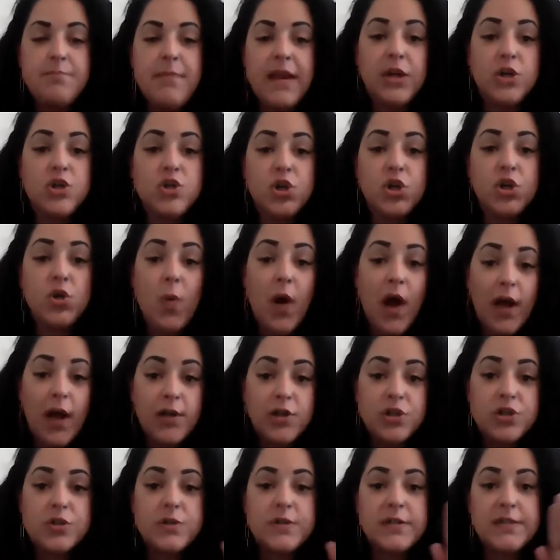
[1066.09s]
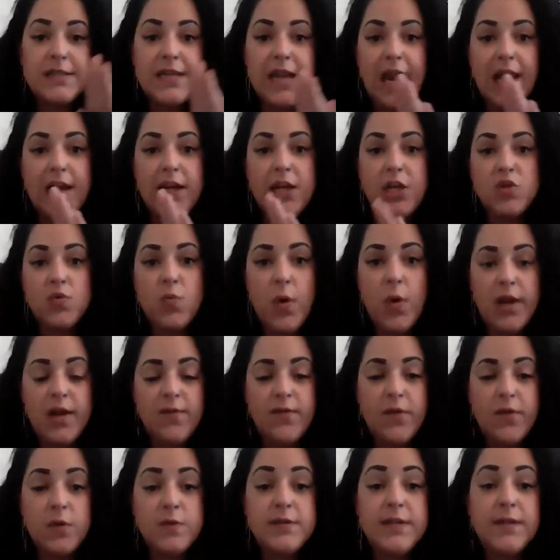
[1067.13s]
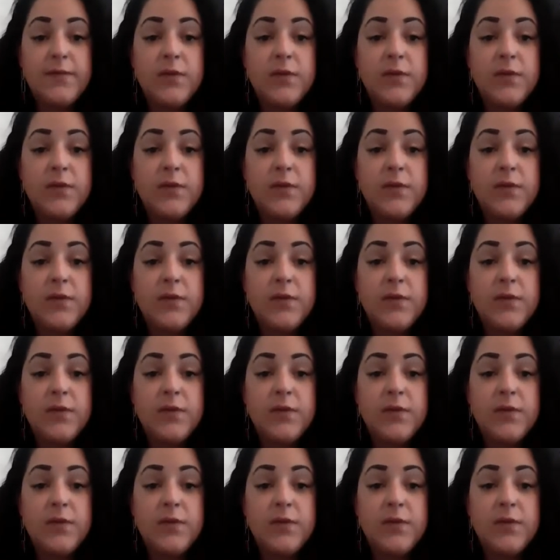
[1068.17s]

Make sure you understand each one of those.